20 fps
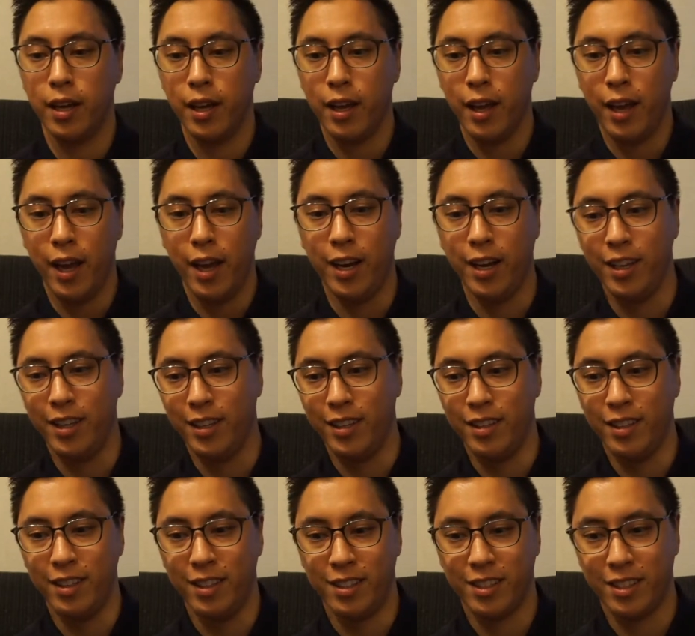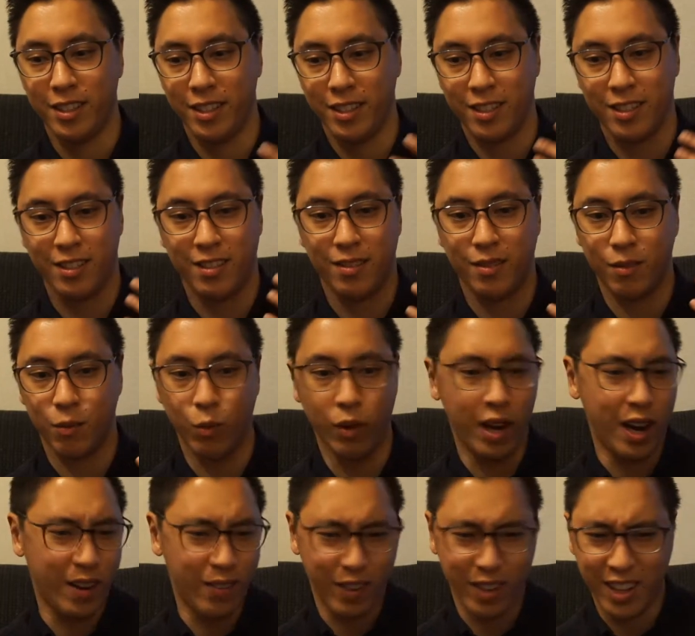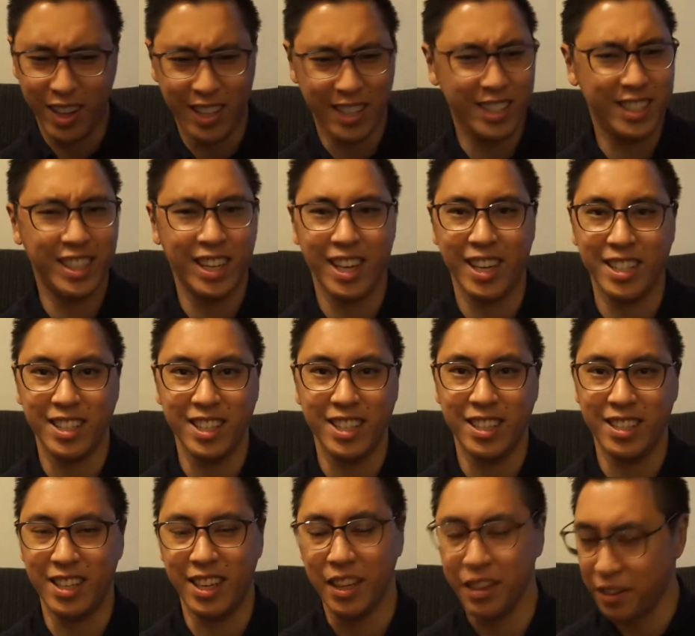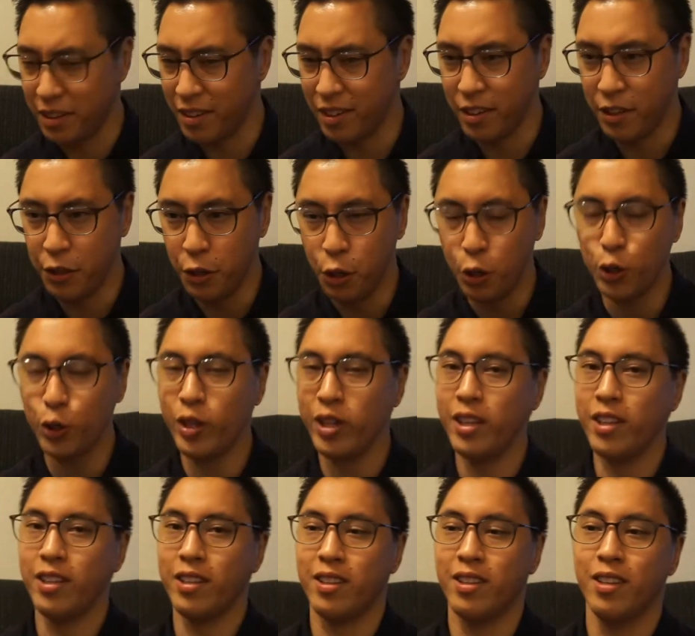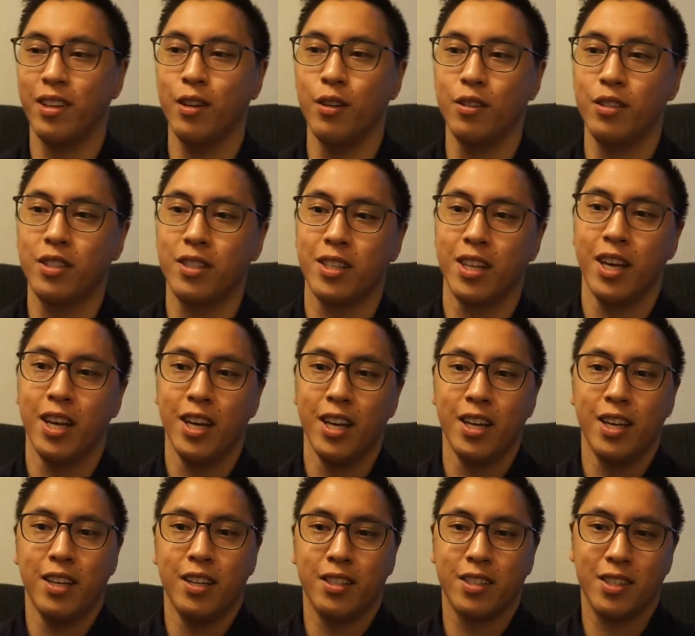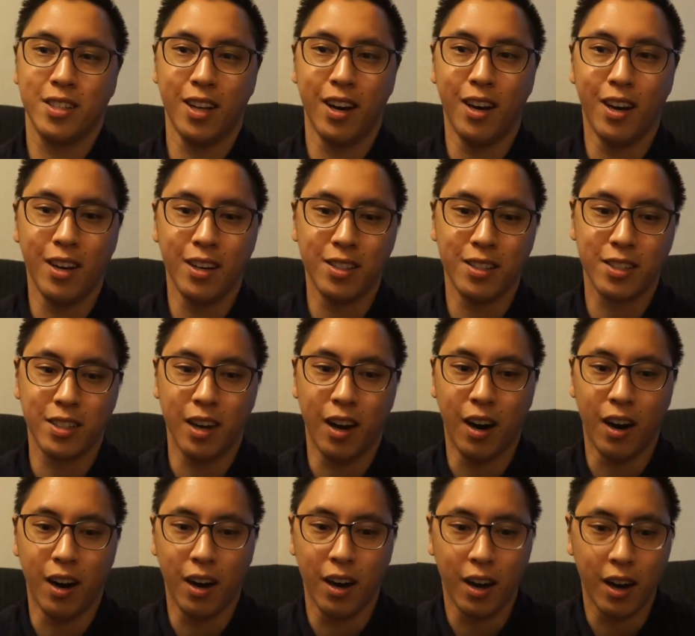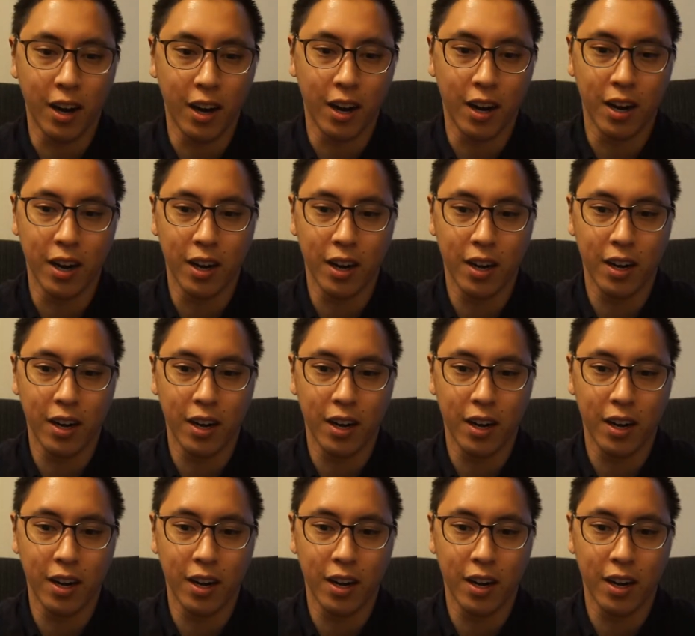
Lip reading: And then it's just whatever that chant is. And usually those songs are,